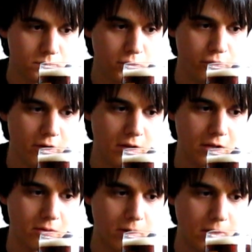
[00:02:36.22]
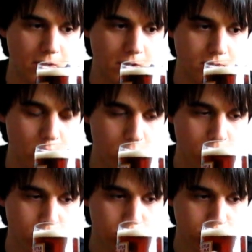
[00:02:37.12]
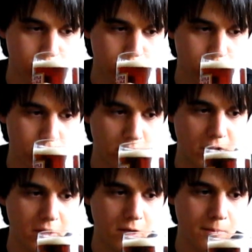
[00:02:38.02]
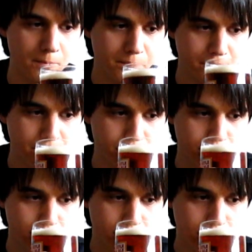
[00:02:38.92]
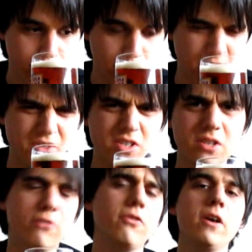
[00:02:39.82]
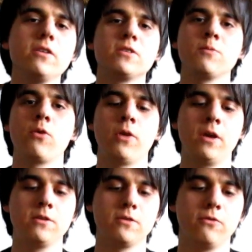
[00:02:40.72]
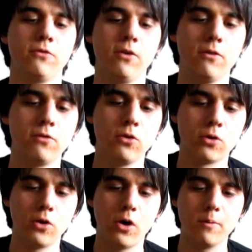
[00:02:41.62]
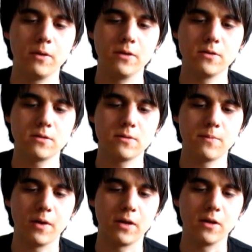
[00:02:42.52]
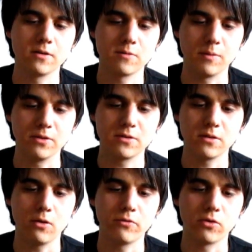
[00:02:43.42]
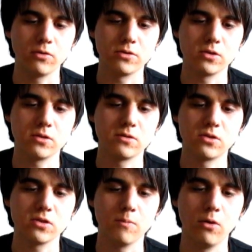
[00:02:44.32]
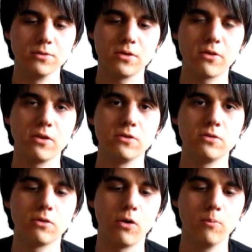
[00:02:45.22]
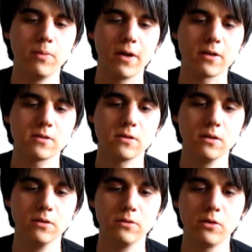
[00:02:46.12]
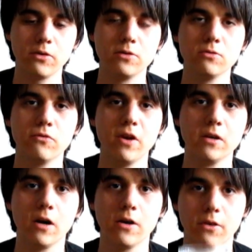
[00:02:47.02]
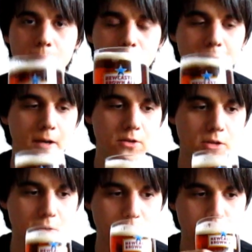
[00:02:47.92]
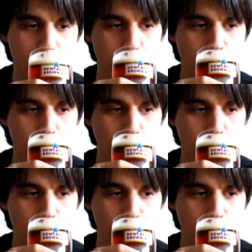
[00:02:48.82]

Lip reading: So fairly grainy as well, bready. Just a very small hint of floral hoppiness, I guess, but overall just malt, nothing too complex, nothing too vague either. Cheers.